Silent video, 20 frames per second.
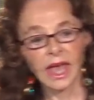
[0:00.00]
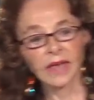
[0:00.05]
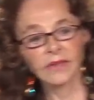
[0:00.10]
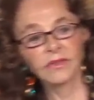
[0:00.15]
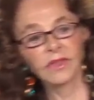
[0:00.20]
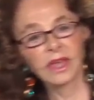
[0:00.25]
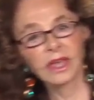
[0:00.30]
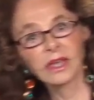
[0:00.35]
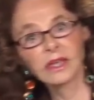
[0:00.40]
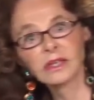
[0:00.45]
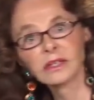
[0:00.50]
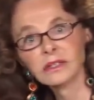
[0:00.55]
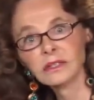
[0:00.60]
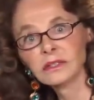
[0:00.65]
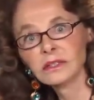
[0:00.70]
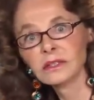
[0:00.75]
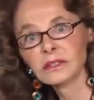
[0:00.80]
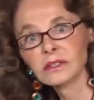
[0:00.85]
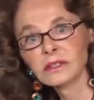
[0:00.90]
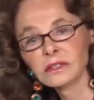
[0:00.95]
And they
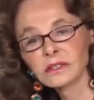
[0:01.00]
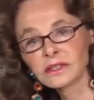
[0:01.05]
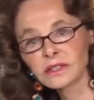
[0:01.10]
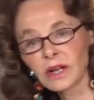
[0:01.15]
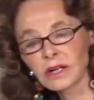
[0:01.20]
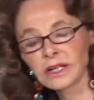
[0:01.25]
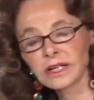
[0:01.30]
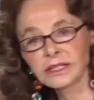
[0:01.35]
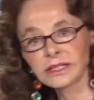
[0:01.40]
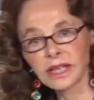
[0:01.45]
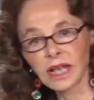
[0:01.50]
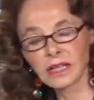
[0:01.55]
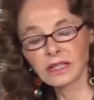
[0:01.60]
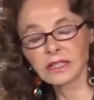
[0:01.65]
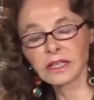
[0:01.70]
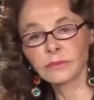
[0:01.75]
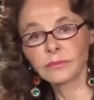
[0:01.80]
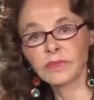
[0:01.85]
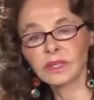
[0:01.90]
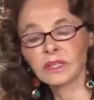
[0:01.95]
started
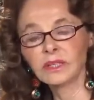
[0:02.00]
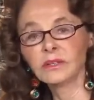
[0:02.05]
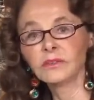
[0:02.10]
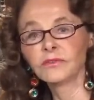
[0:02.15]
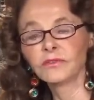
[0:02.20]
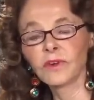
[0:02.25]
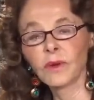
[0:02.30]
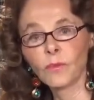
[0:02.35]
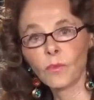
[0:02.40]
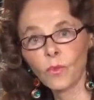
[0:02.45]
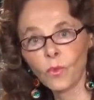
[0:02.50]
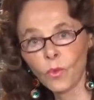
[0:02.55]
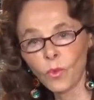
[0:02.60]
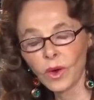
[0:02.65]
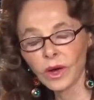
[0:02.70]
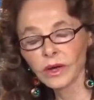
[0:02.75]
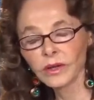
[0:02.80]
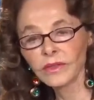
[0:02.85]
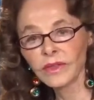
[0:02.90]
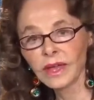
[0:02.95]
telling me
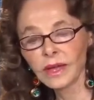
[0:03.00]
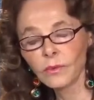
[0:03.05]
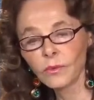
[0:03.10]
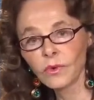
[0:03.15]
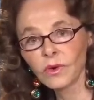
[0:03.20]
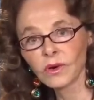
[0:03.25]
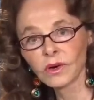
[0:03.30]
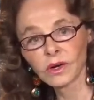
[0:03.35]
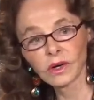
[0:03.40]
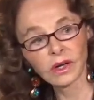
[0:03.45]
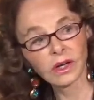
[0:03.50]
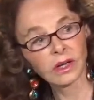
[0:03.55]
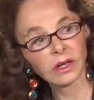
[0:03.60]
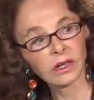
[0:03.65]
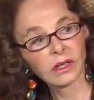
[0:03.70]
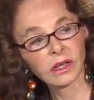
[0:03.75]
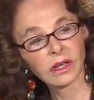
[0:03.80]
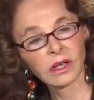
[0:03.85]
from where they were